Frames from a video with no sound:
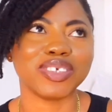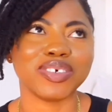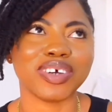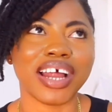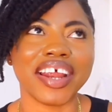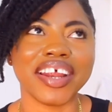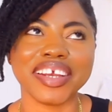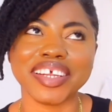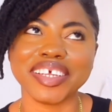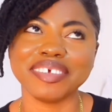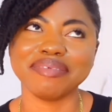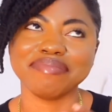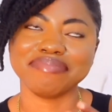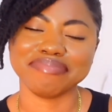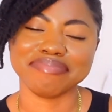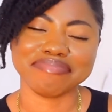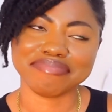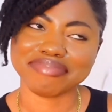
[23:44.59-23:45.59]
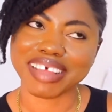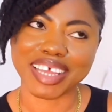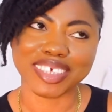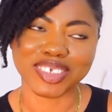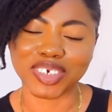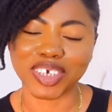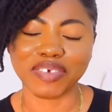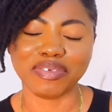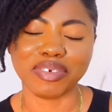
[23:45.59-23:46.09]
I really
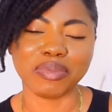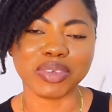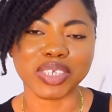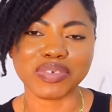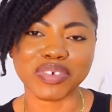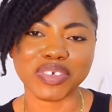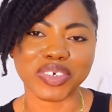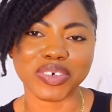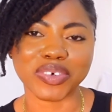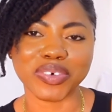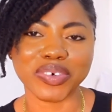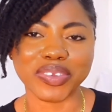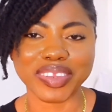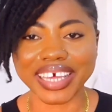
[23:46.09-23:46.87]
enjoy filming this video.